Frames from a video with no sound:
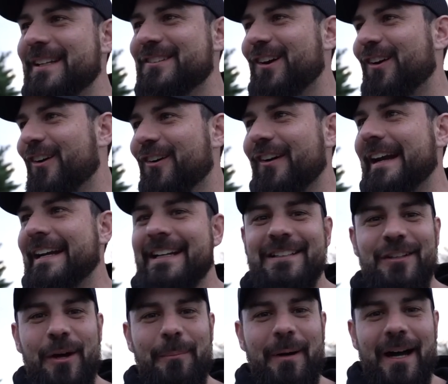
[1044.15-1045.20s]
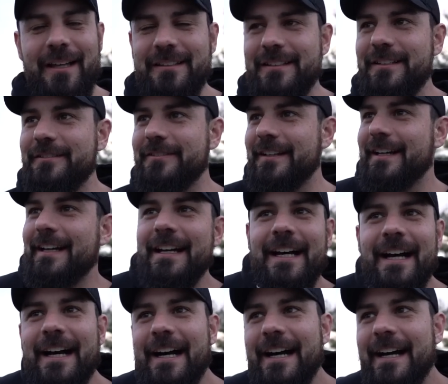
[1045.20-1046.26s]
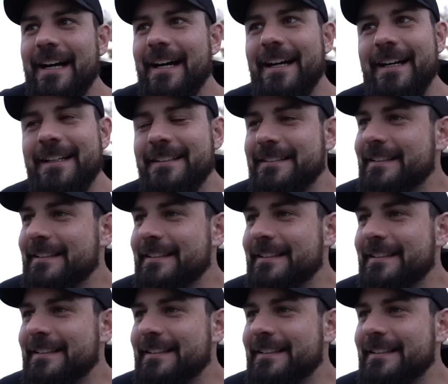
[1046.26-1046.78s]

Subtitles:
It's all great. It's all positive. I